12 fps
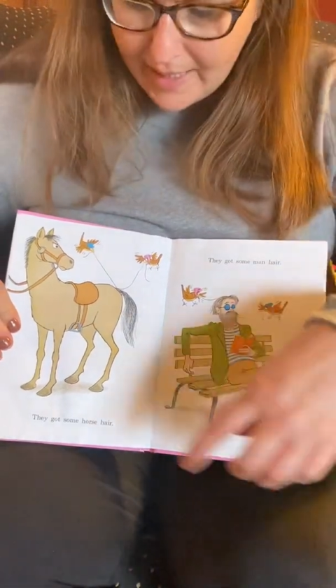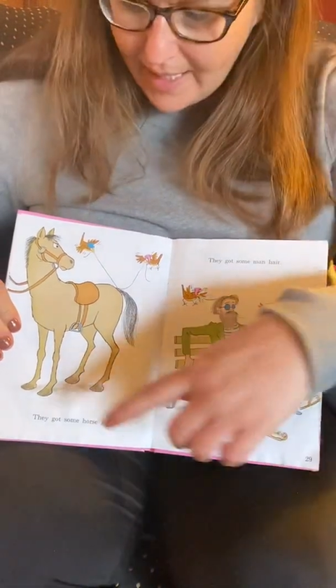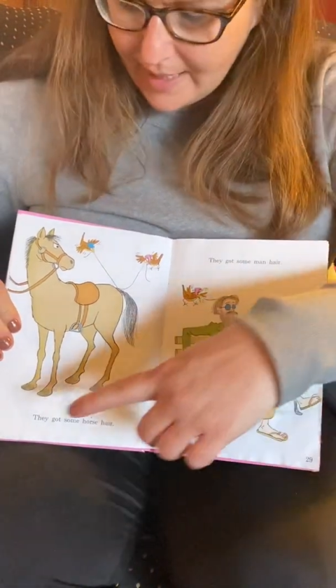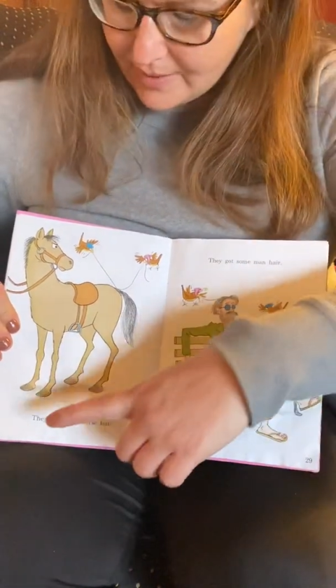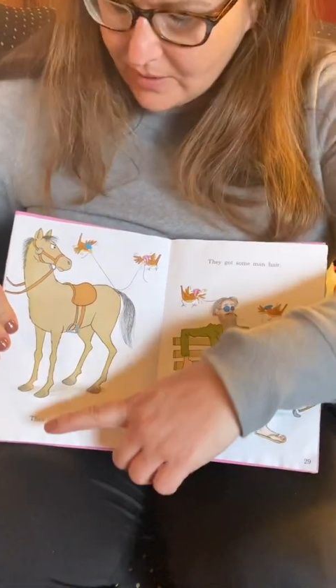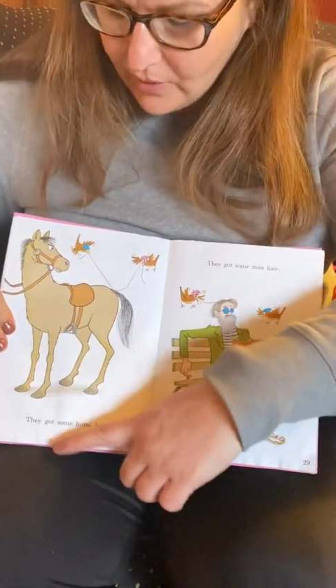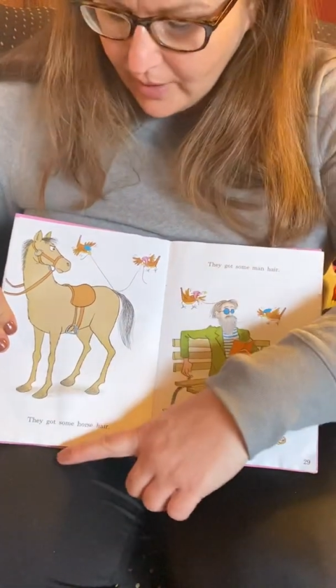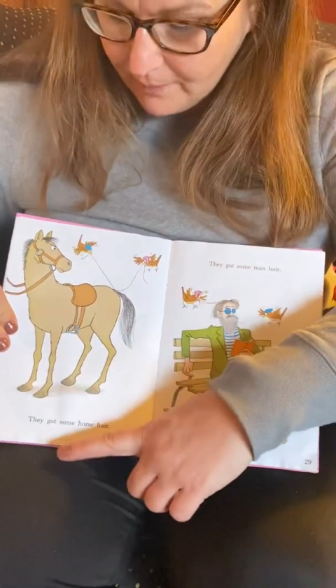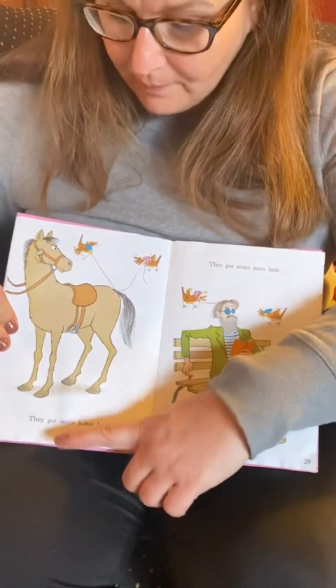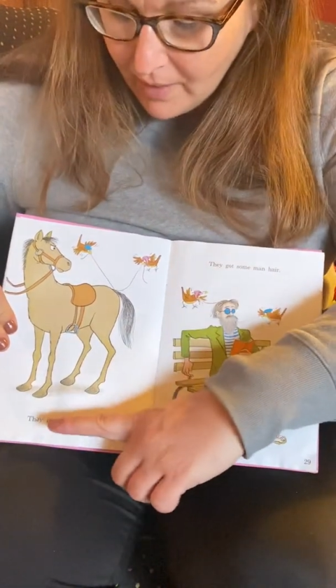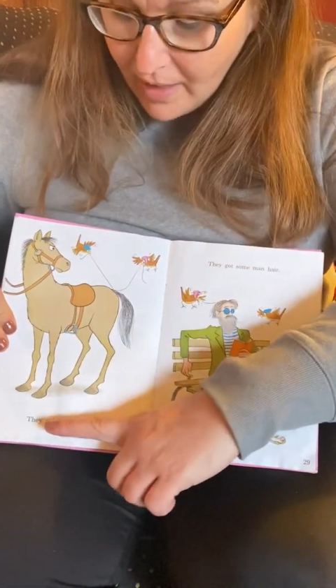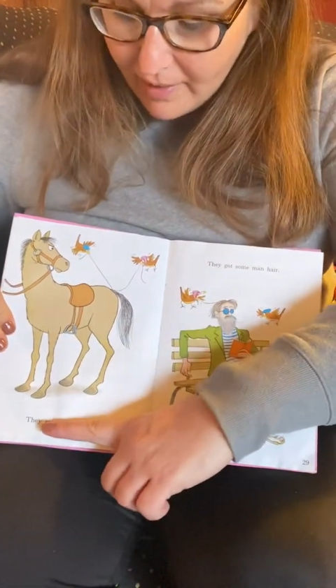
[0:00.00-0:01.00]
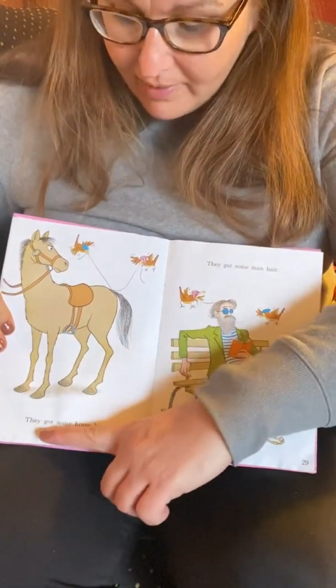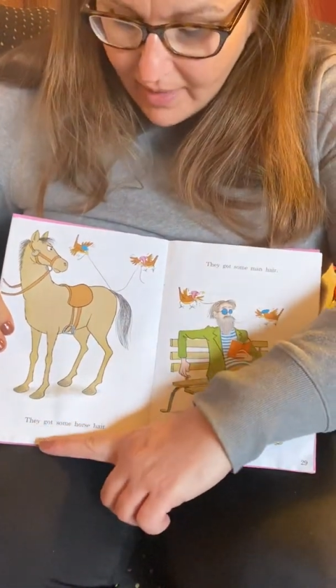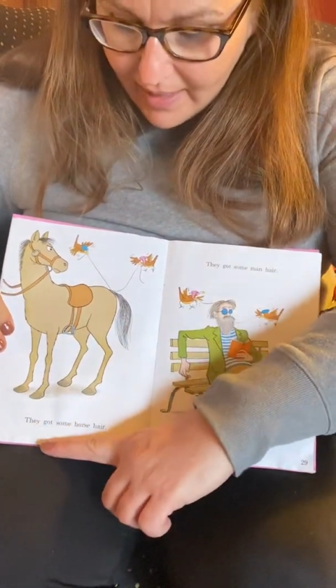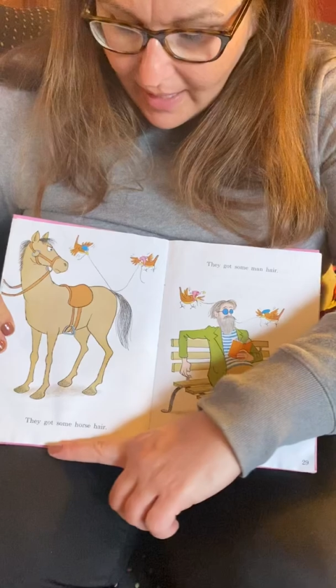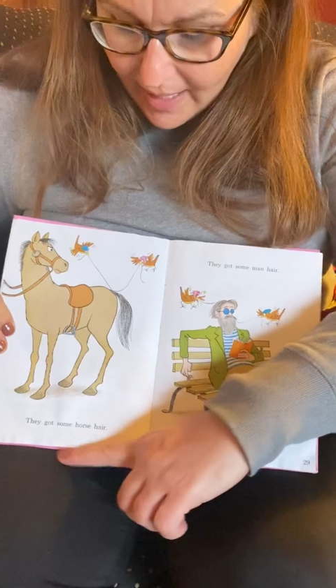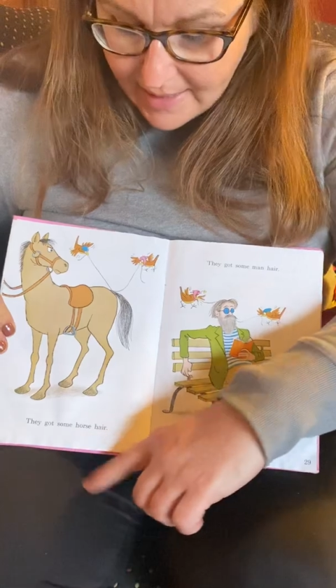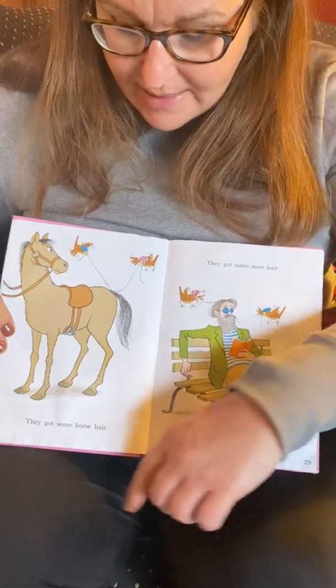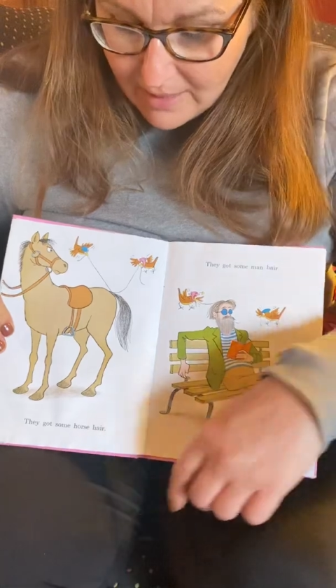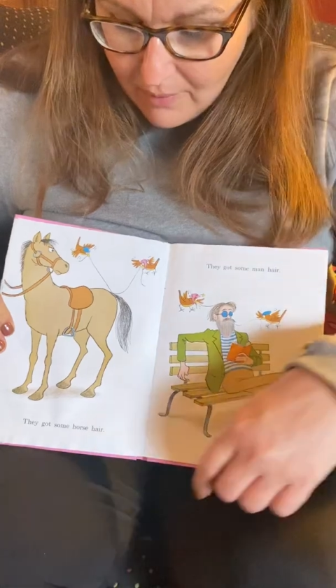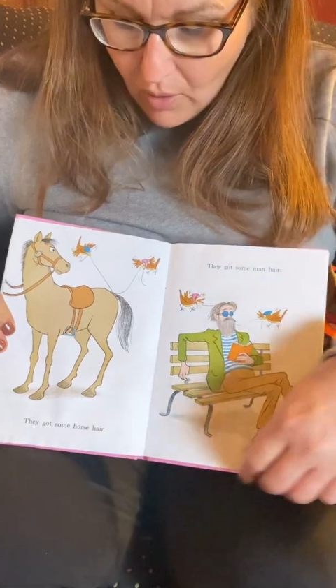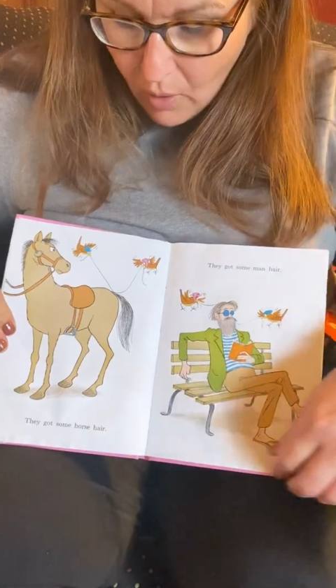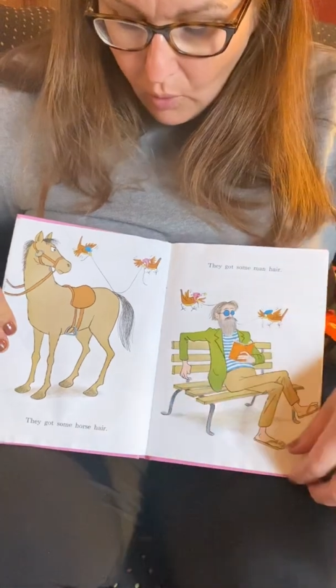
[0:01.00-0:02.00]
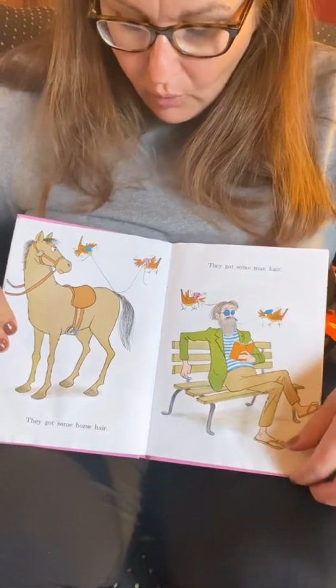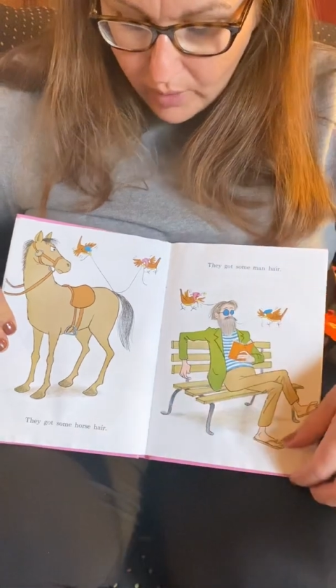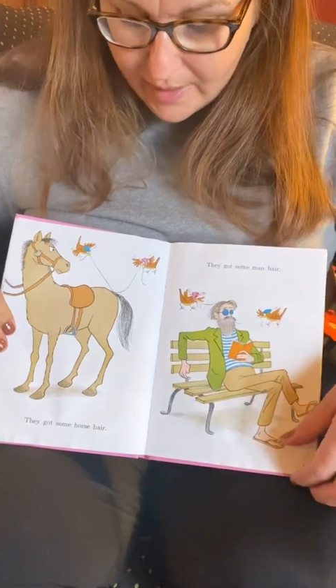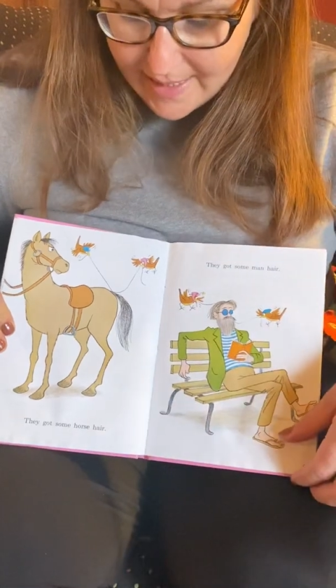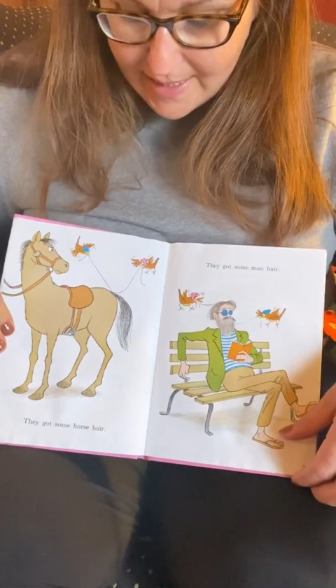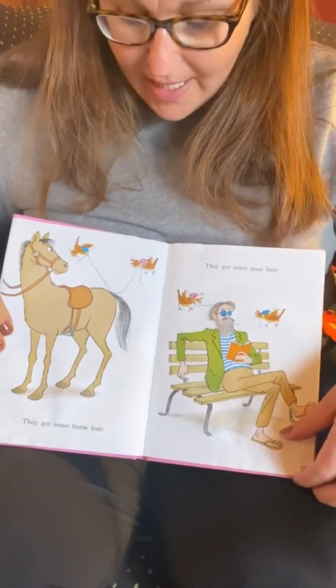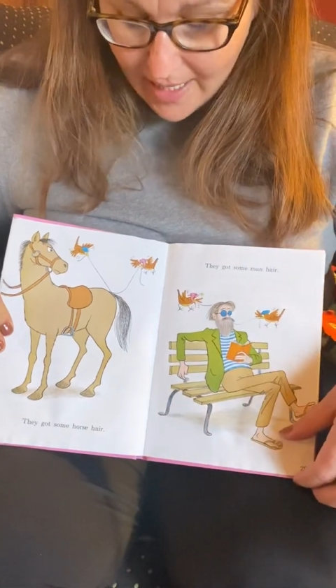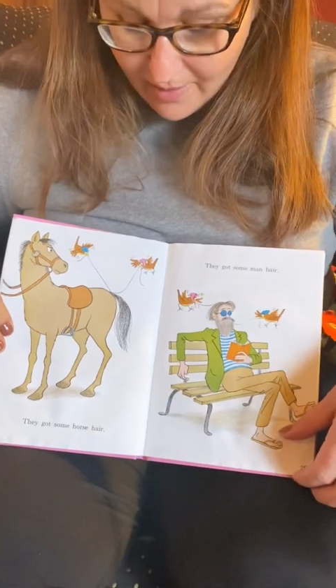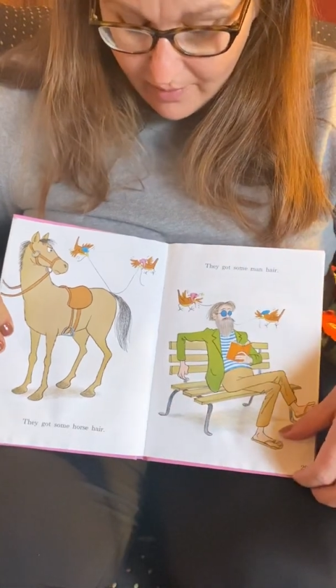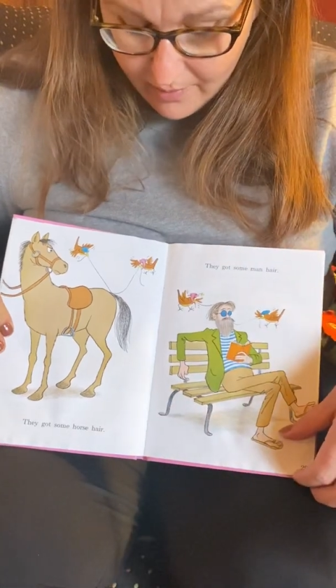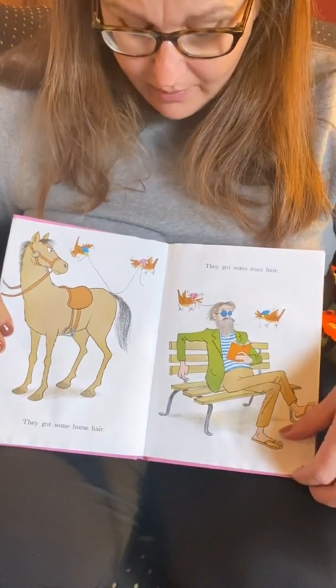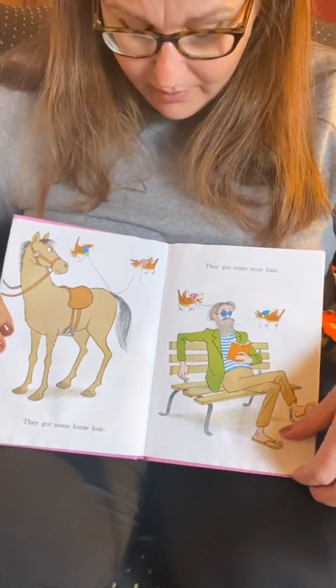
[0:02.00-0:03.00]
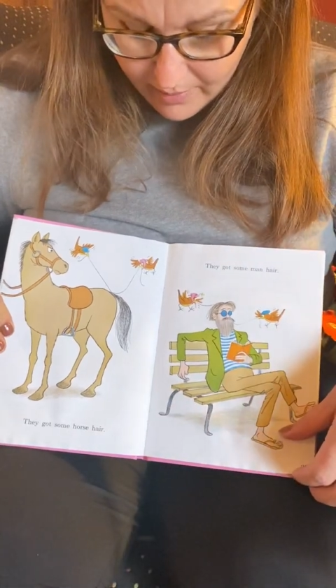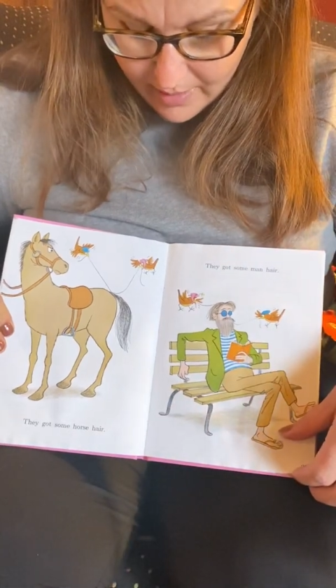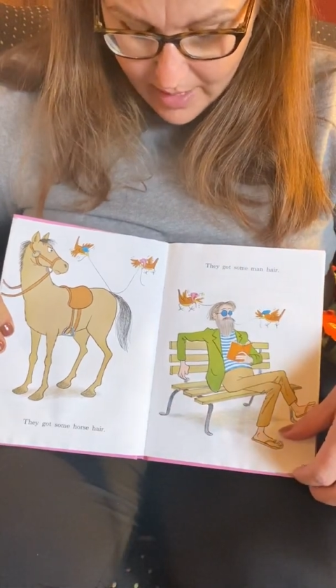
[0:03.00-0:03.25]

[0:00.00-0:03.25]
got some horse hair.